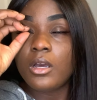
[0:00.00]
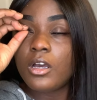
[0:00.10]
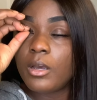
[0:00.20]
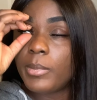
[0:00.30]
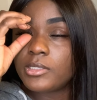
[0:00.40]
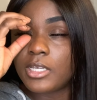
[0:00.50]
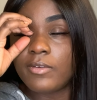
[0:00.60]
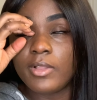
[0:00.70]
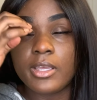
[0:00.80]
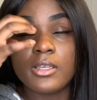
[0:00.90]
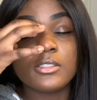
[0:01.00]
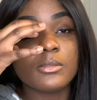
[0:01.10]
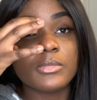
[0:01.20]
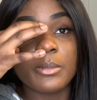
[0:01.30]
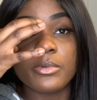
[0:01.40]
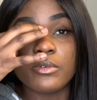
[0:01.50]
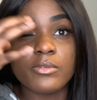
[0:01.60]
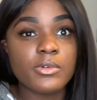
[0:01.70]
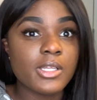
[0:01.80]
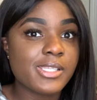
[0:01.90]
I'm about to have like some type of
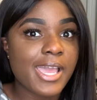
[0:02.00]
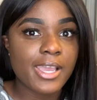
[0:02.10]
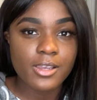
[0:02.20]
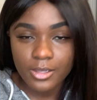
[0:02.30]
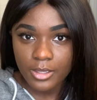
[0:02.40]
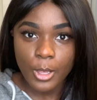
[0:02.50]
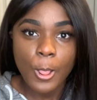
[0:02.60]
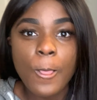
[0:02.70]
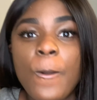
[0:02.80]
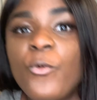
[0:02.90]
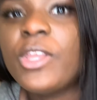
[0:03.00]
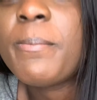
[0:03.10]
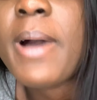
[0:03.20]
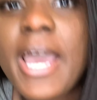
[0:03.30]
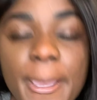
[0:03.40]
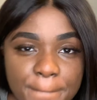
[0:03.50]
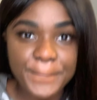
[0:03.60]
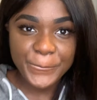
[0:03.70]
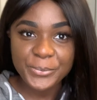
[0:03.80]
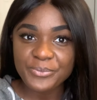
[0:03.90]
attack with my
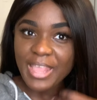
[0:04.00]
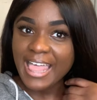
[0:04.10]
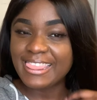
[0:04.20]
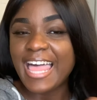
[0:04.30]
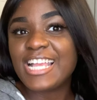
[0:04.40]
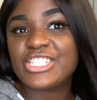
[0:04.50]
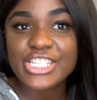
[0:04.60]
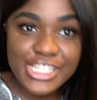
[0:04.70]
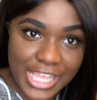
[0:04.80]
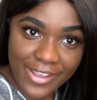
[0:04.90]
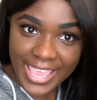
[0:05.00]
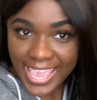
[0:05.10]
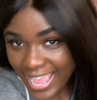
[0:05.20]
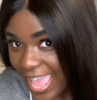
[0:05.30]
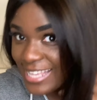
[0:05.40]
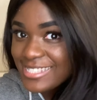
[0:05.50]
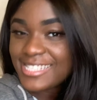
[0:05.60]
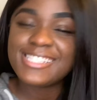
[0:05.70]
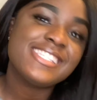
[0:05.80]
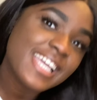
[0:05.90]
lashes. Okay guys, this
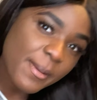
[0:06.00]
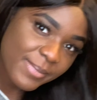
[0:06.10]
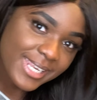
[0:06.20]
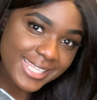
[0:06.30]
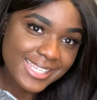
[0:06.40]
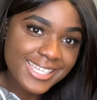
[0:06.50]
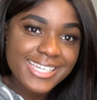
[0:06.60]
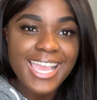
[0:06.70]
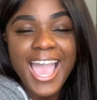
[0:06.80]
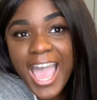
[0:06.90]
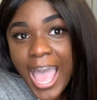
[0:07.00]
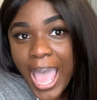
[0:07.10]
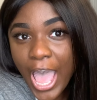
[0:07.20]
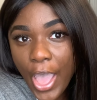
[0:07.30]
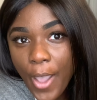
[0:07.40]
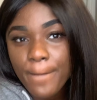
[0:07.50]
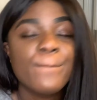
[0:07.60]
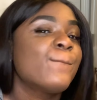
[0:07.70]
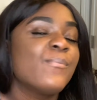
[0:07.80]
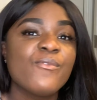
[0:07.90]
is the completed look.
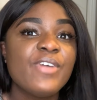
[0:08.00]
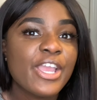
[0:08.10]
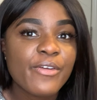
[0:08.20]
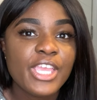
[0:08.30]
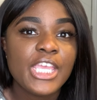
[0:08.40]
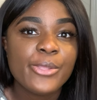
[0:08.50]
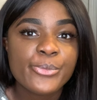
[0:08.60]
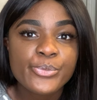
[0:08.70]
Very